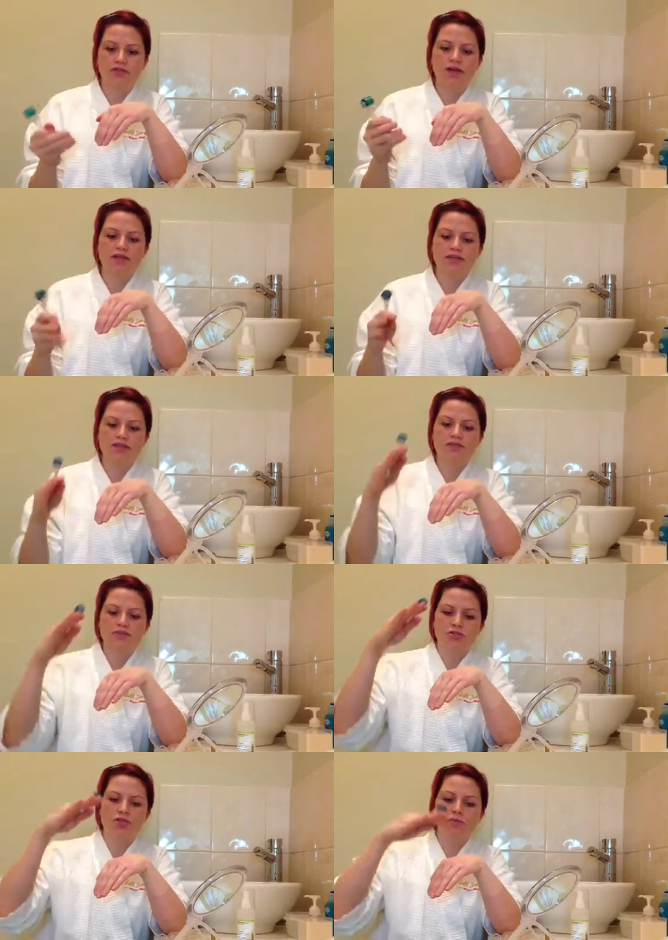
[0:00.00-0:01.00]
any serums
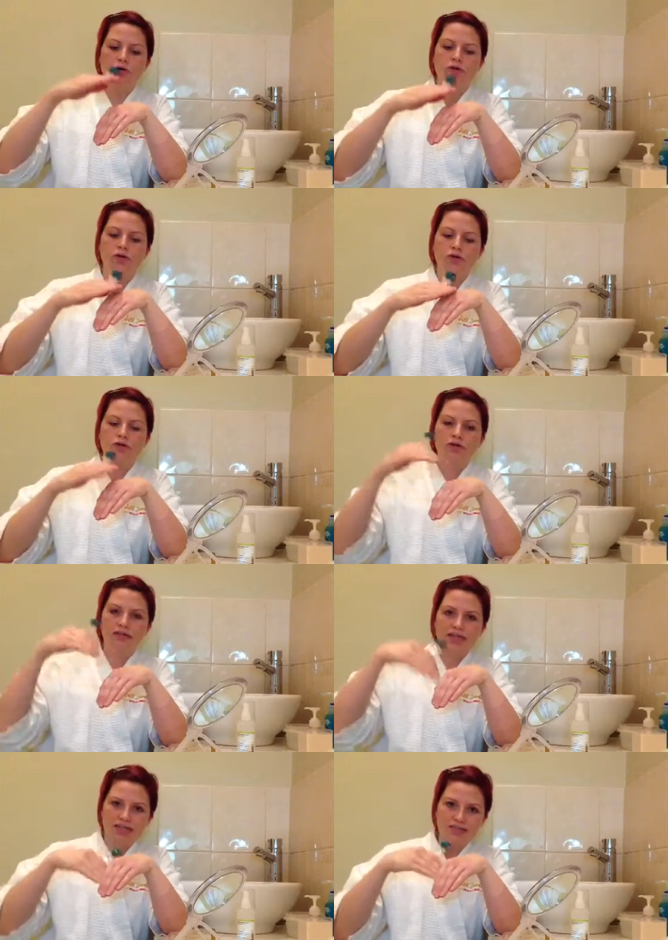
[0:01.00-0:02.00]
that you put on
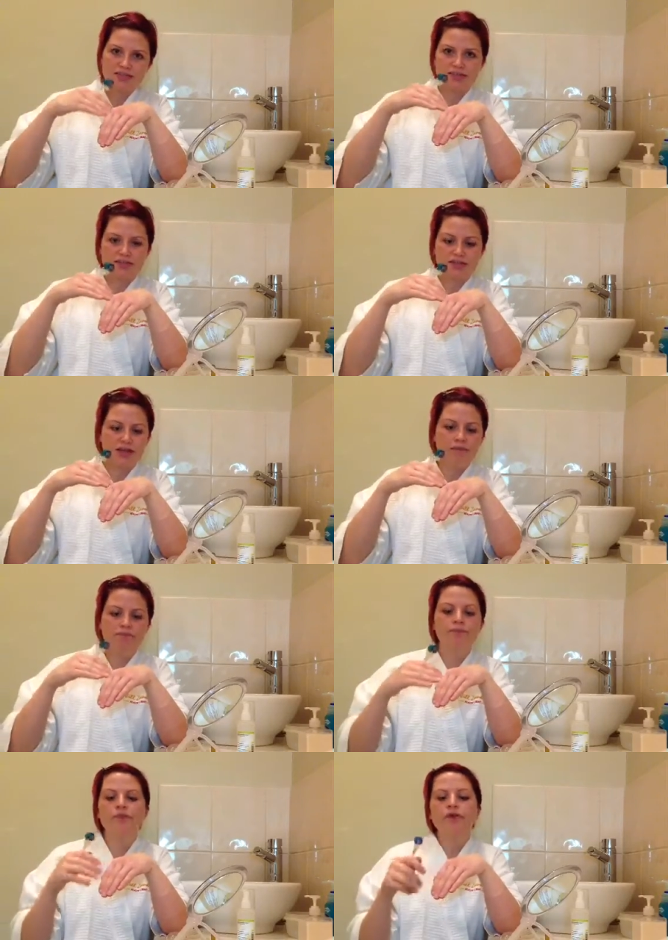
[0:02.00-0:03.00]
into the skin.